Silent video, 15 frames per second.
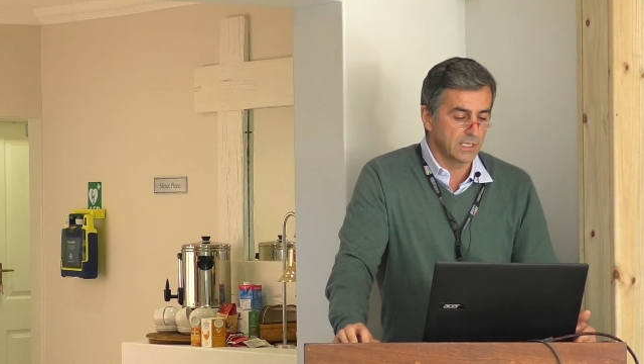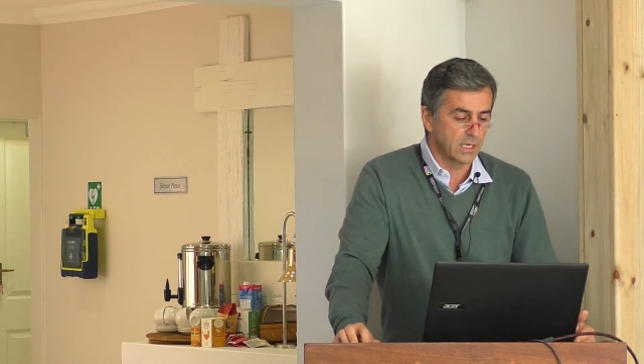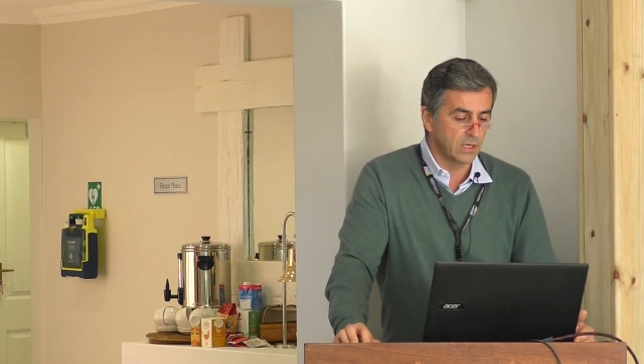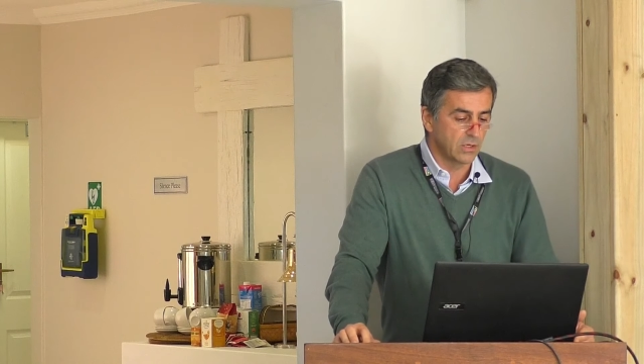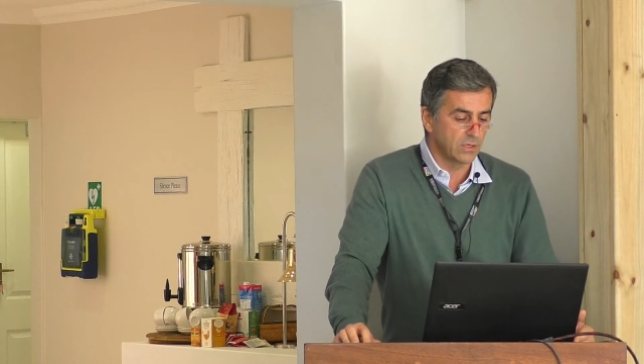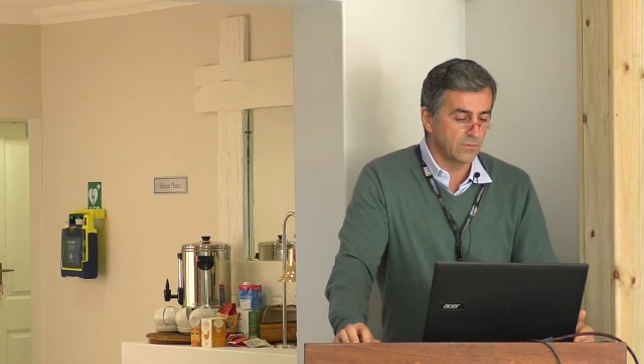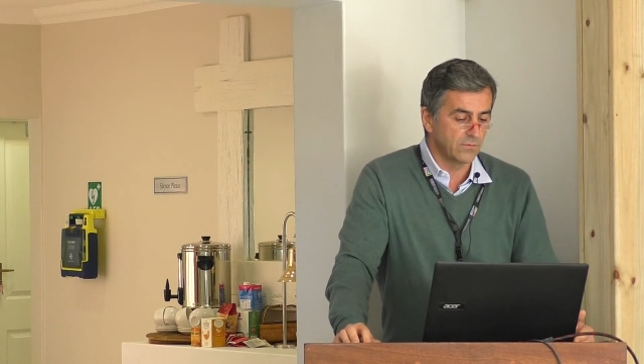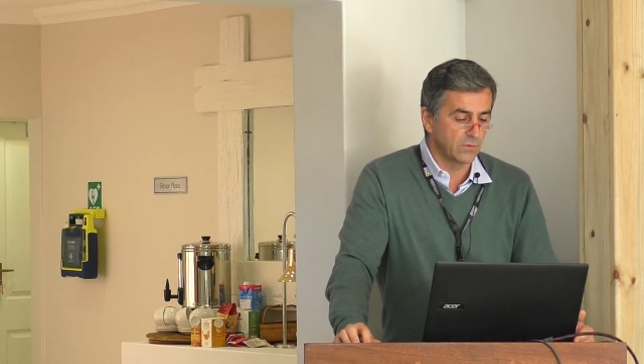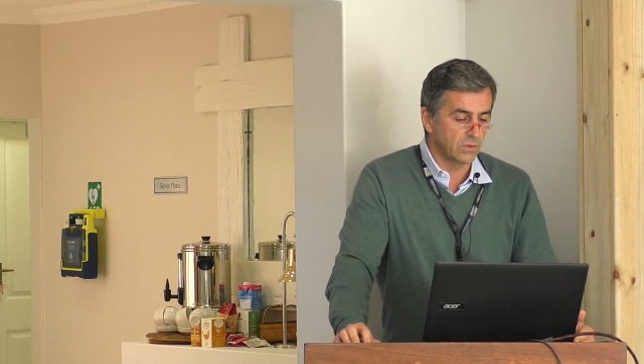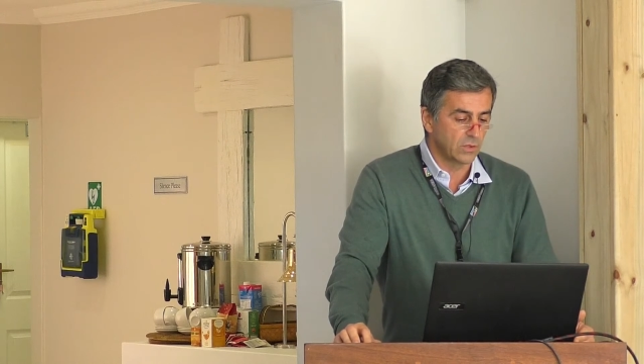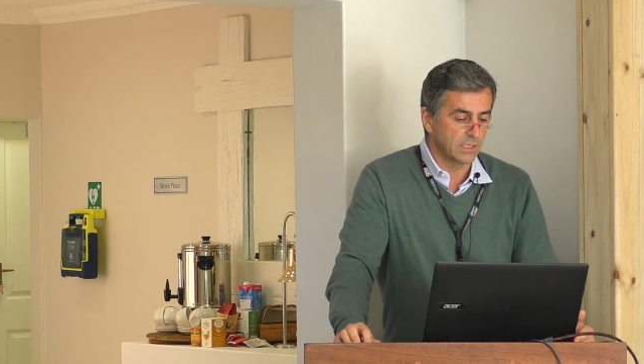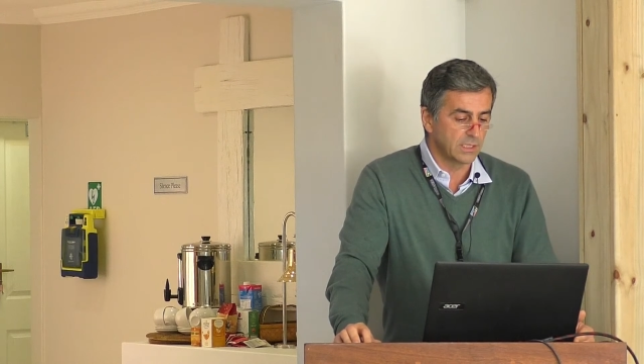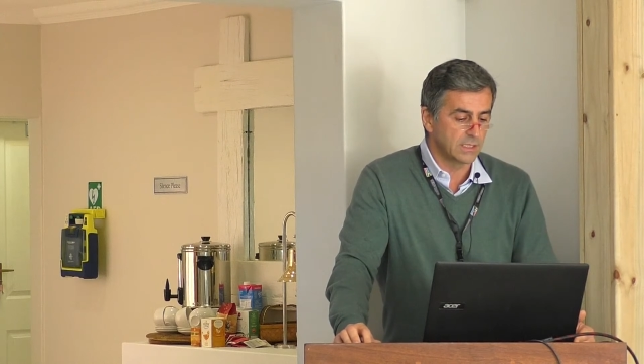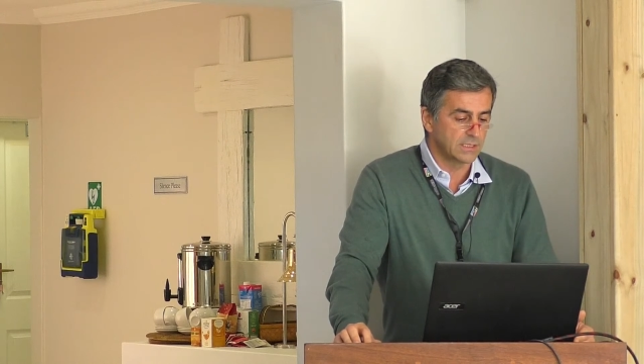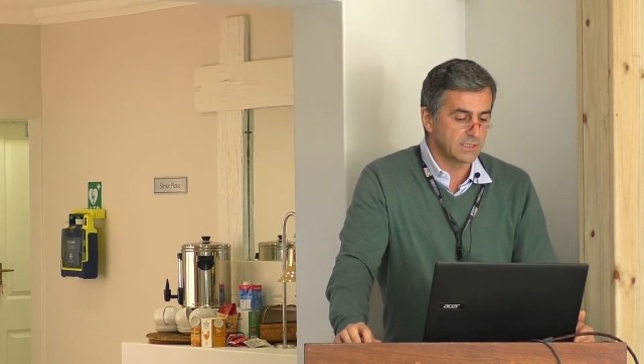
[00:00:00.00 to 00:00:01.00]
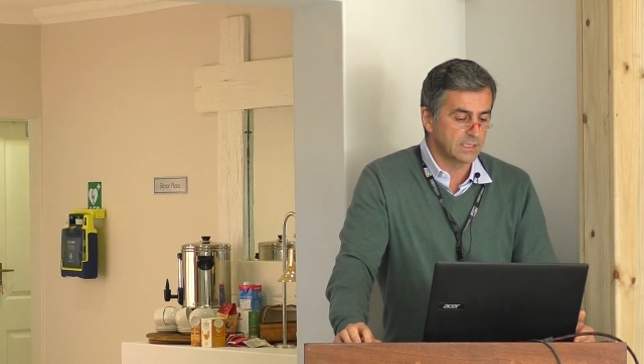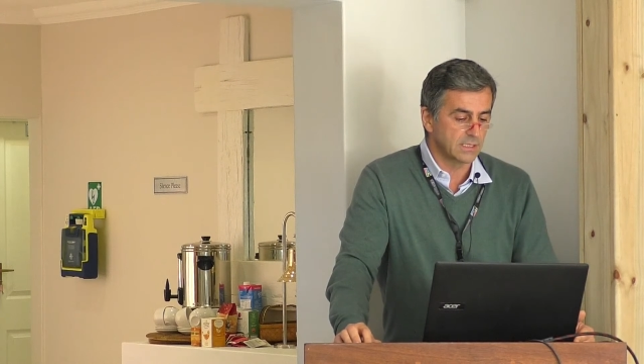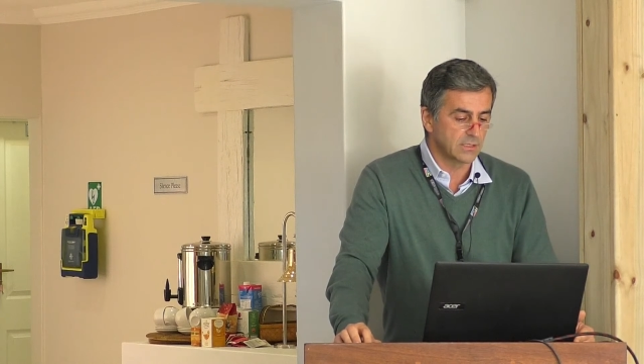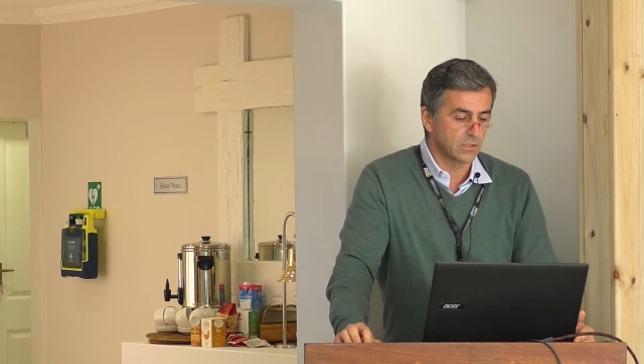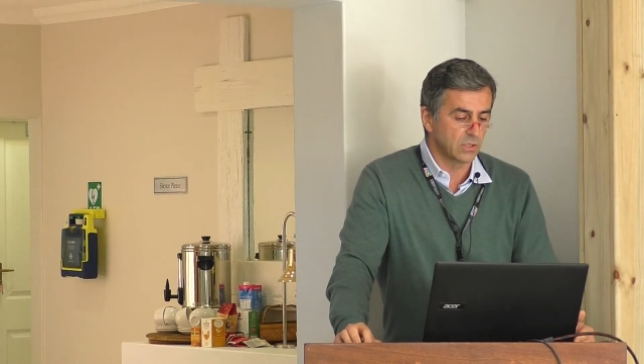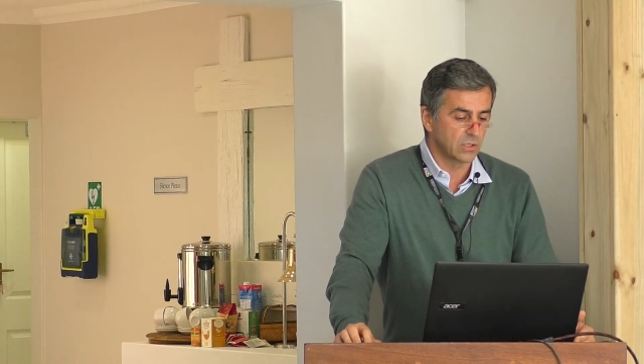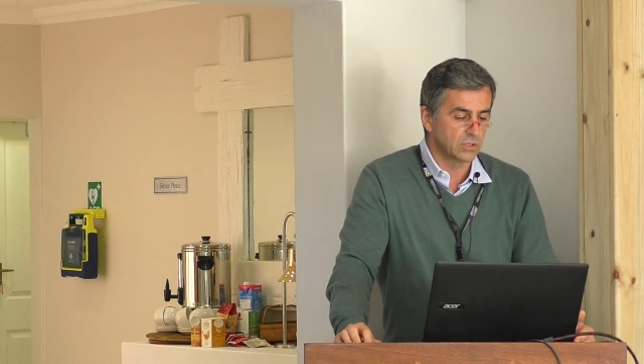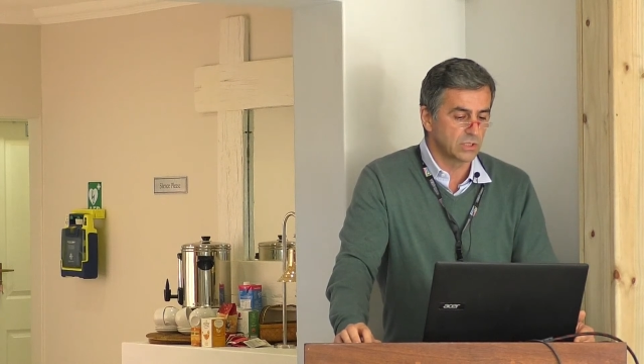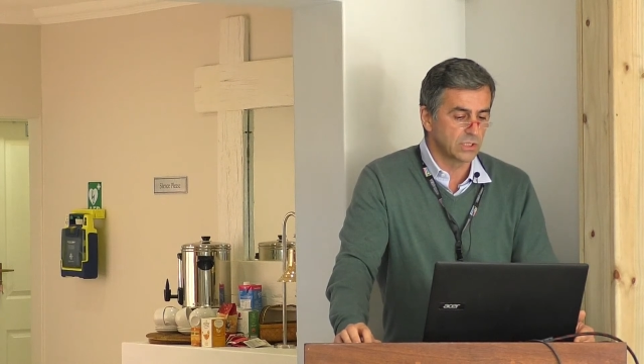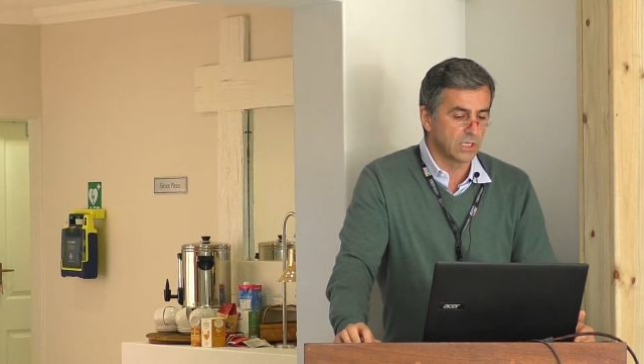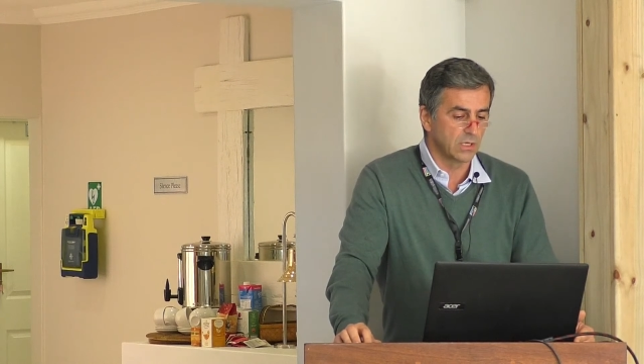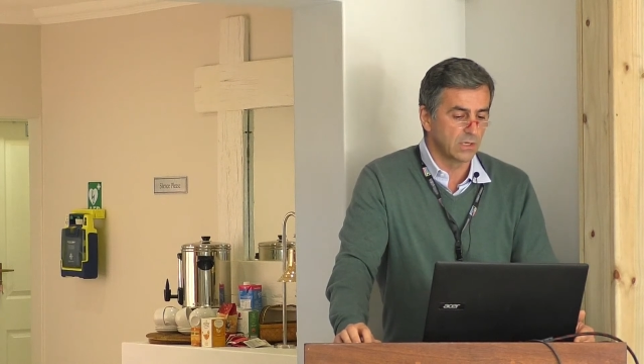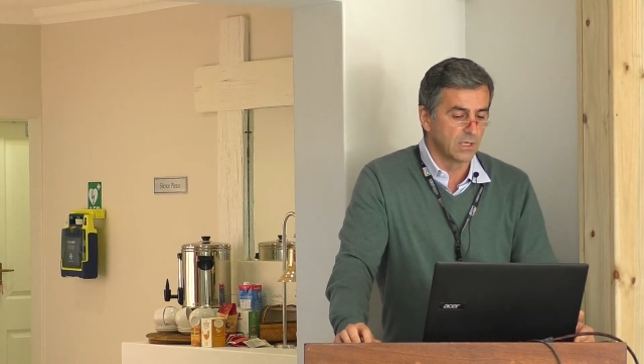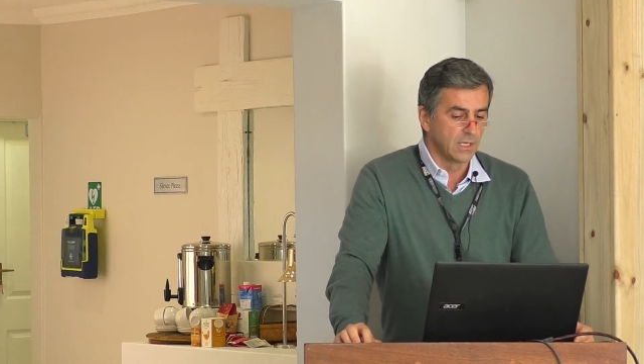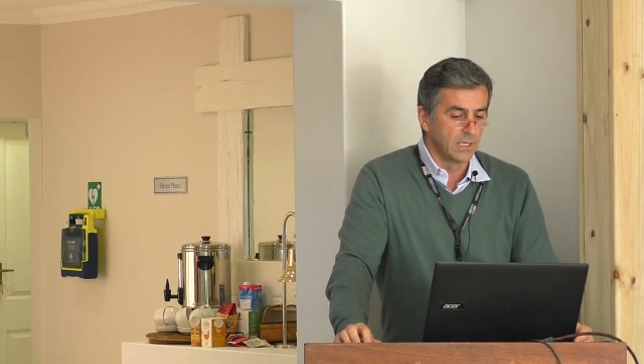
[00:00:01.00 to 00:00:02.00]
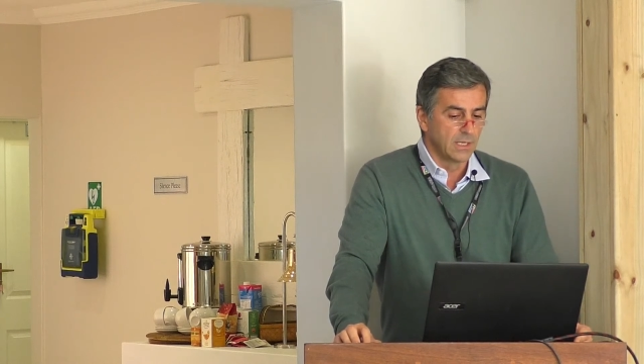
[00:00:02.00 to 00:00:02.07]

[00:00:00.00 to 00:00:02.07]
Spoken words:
Now, if you look at this technology now,